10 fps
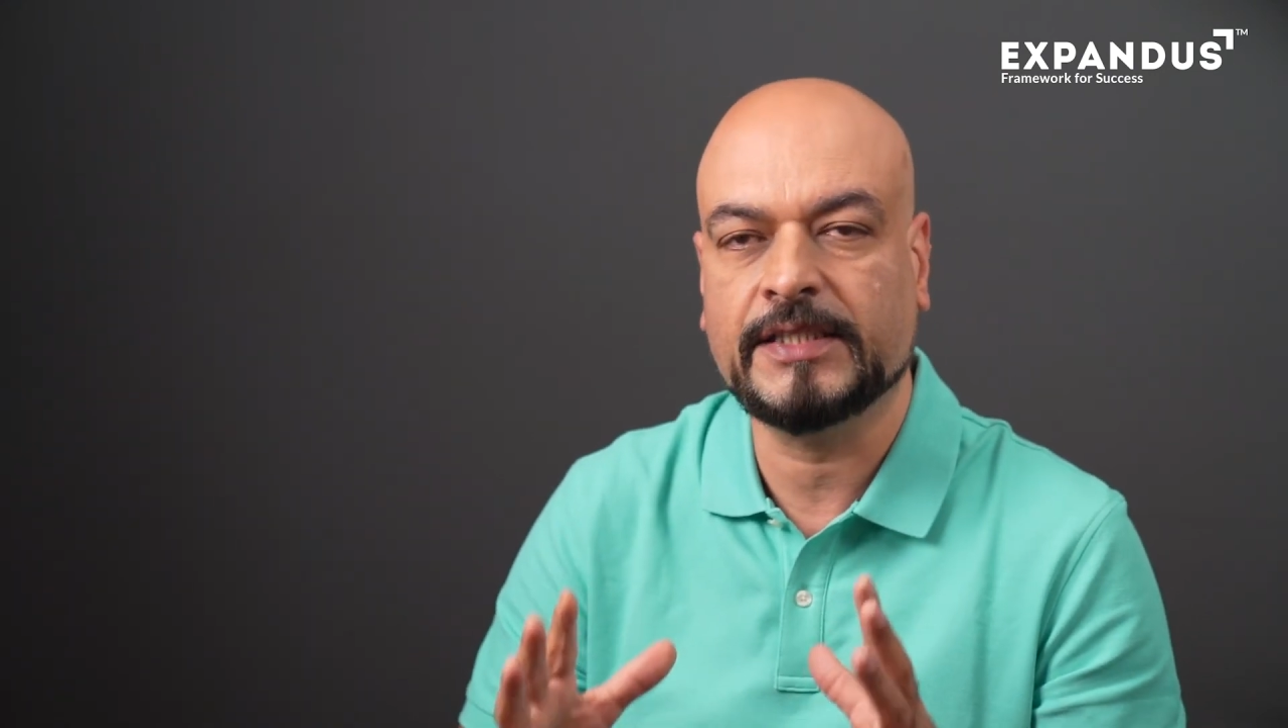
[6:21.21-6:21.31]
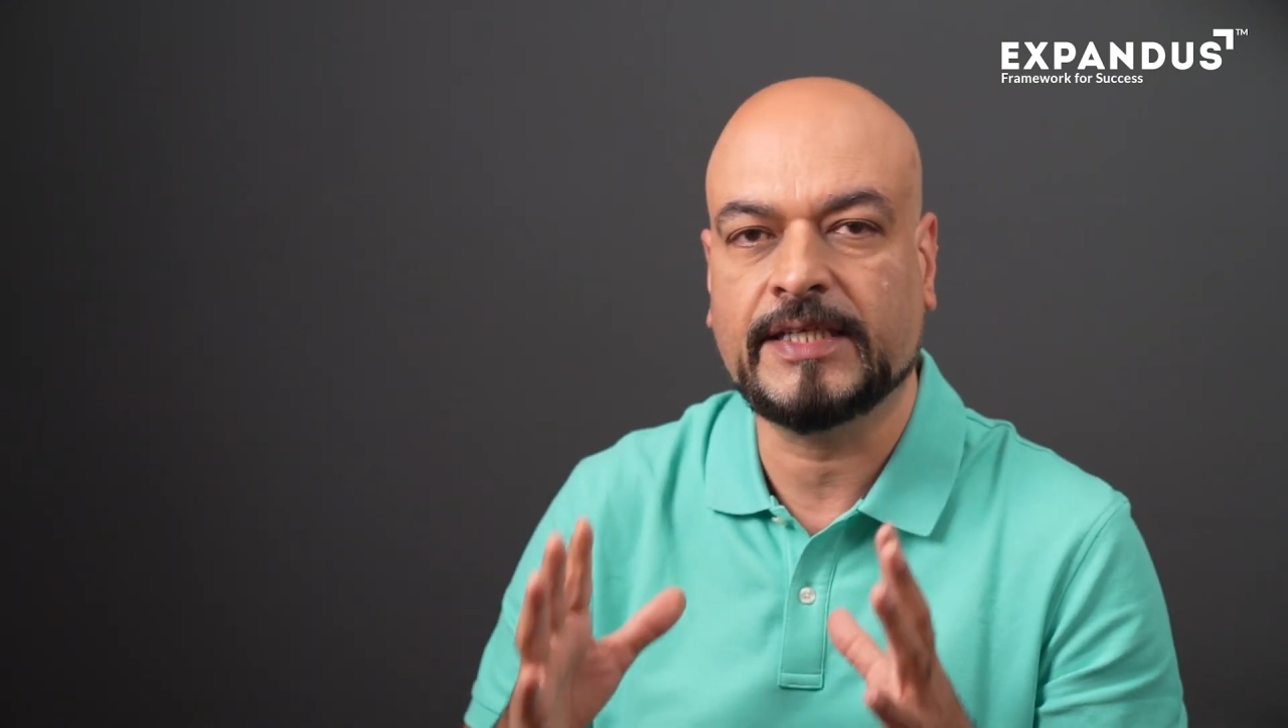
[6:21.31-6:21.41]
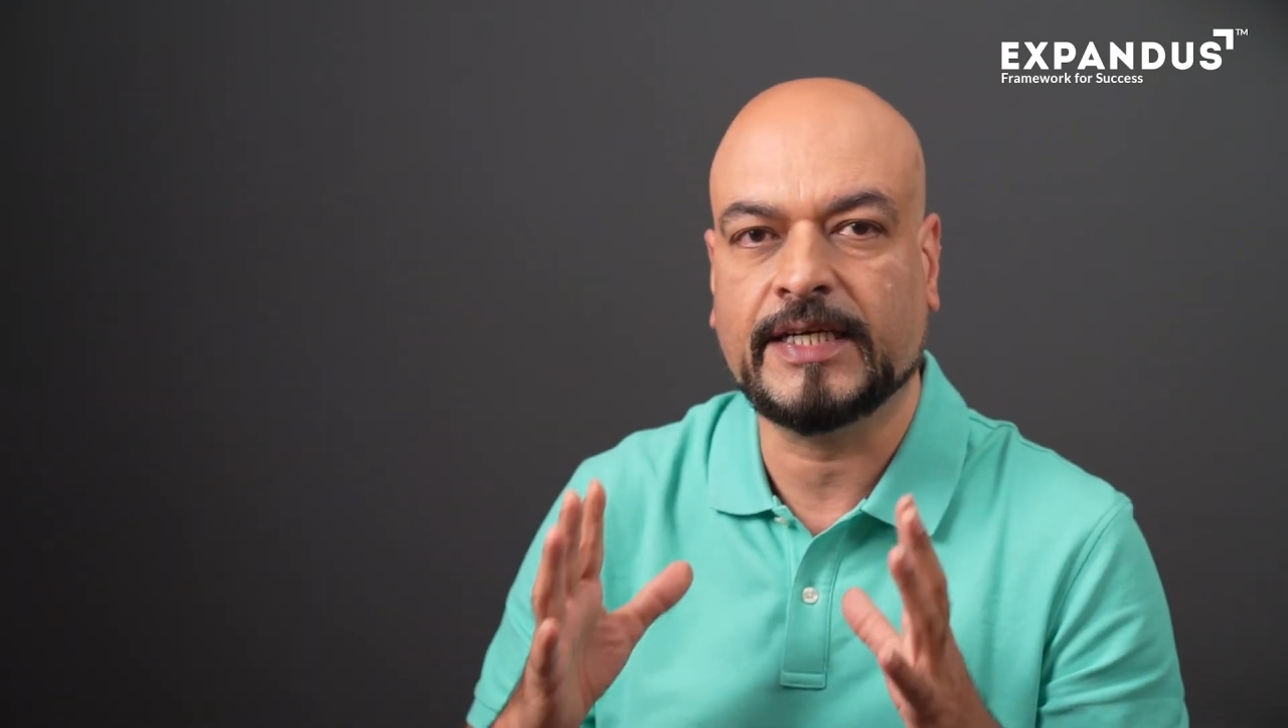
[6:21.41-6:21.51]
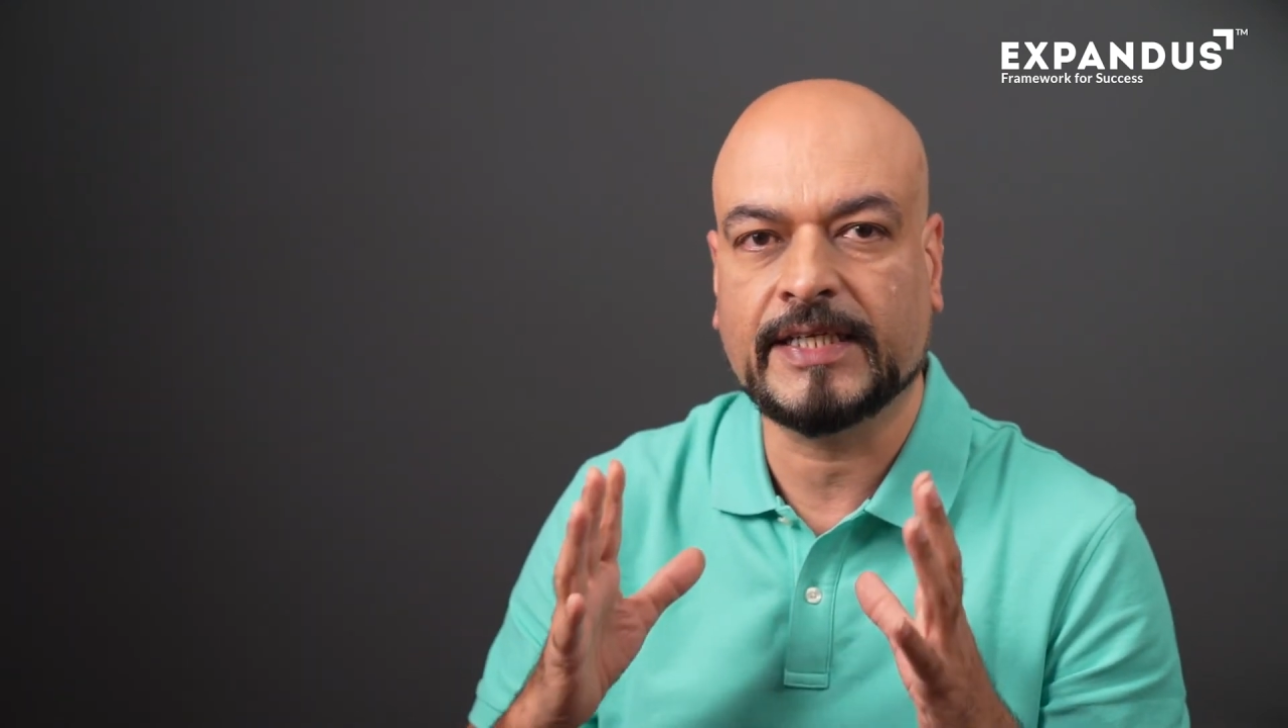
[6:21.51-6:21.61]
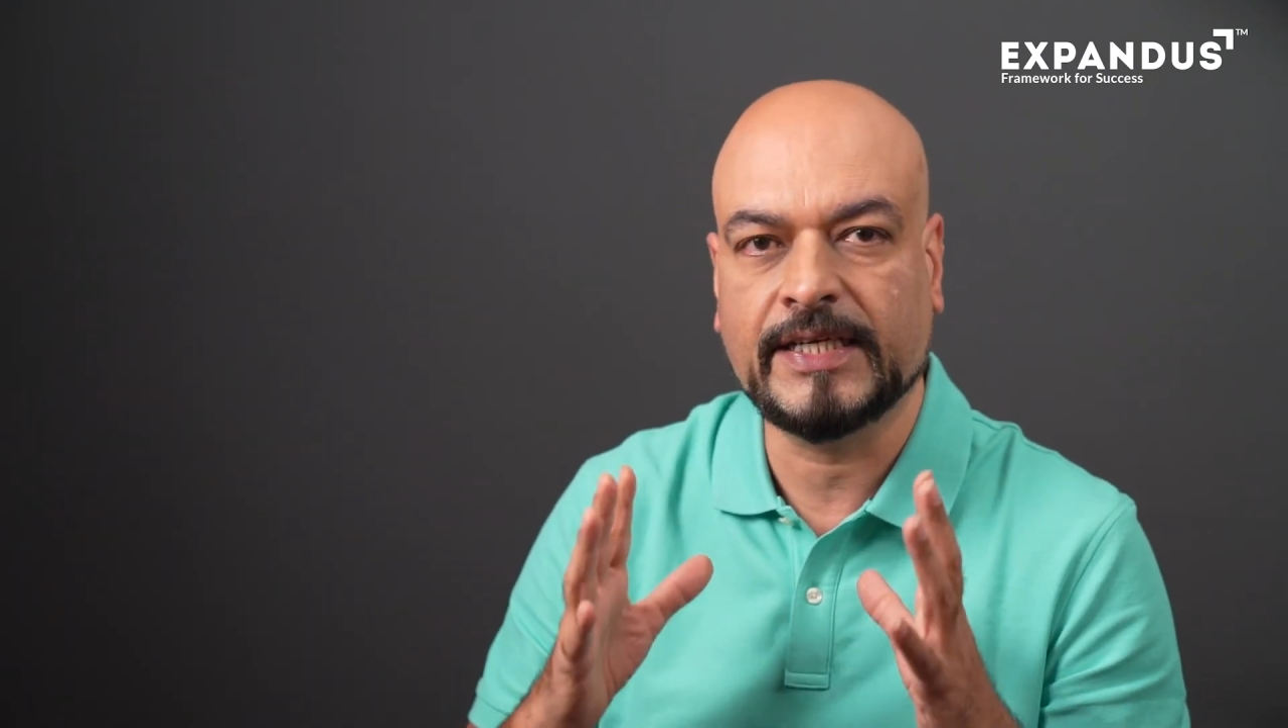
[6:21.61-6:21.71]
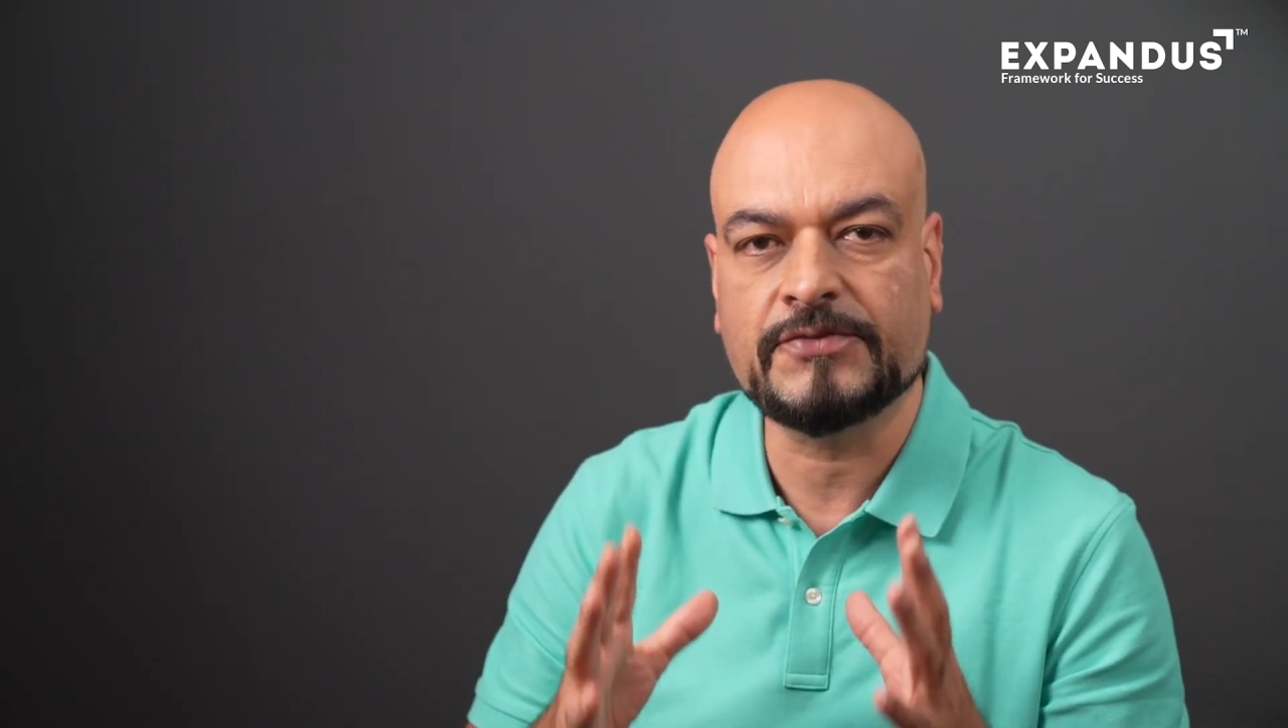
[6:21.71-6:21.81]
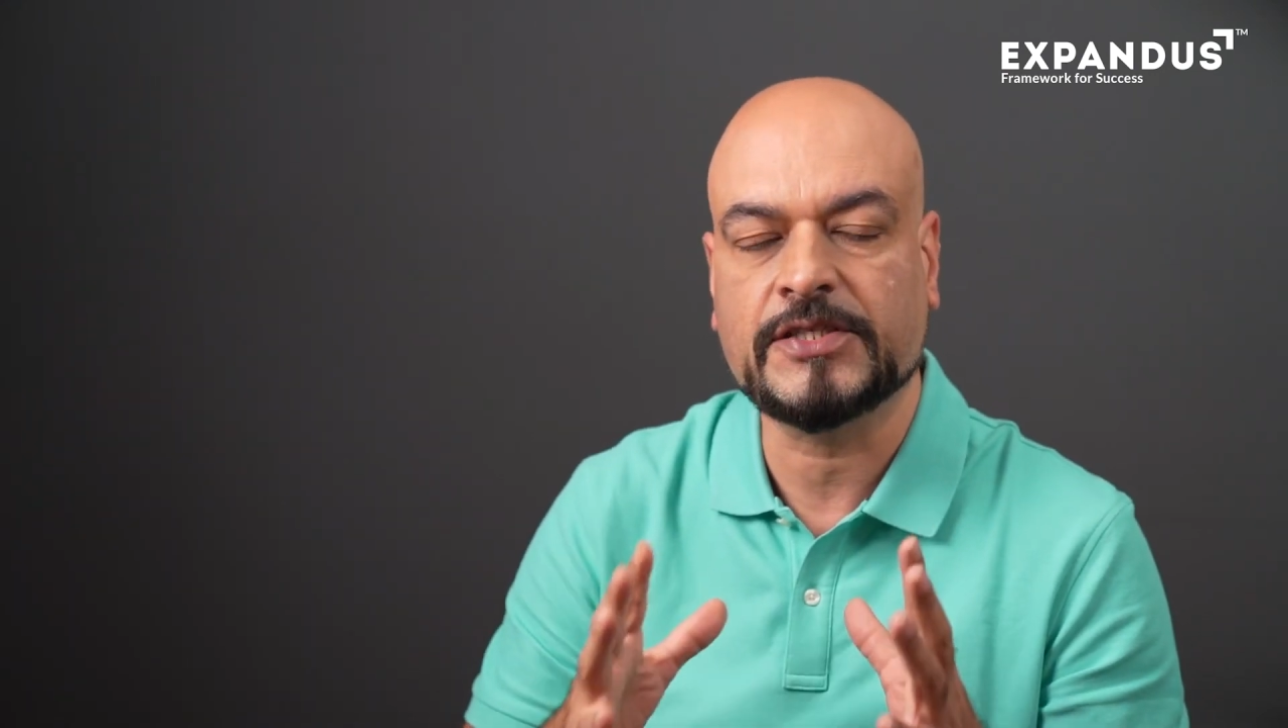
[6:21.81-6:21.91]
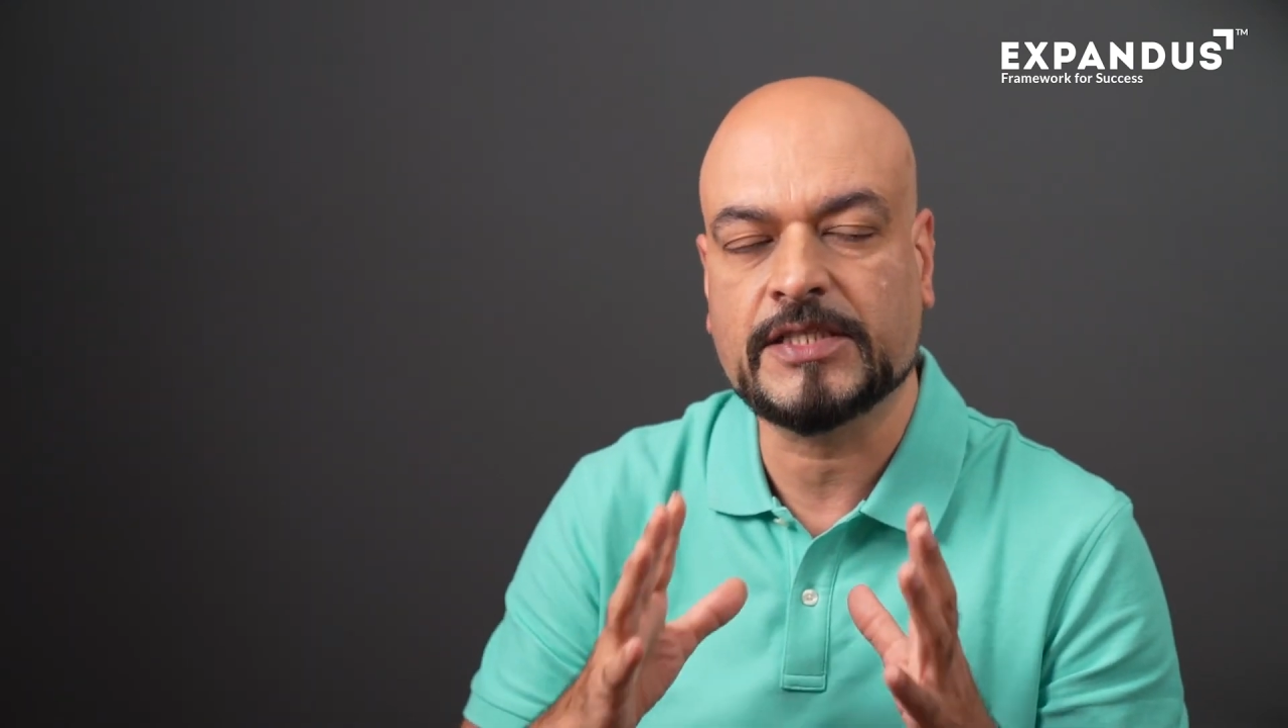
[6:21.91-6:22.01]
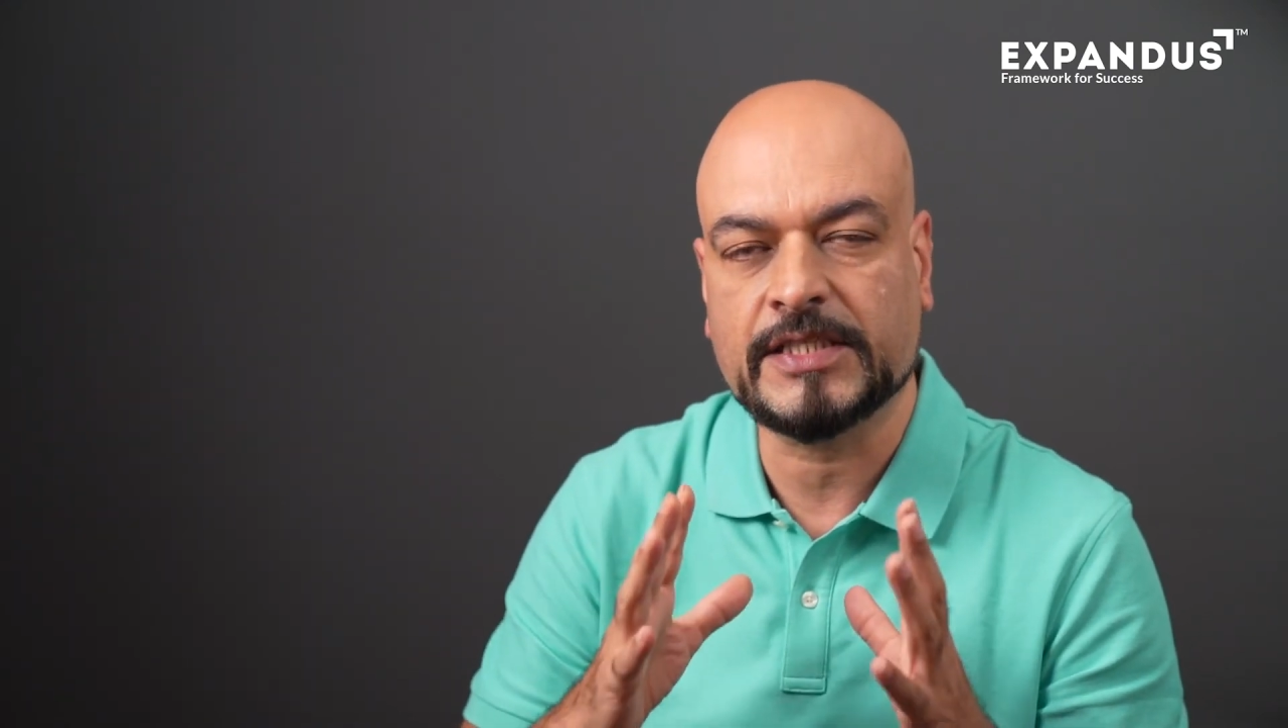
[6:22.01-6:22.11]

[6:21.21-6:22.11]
that gives us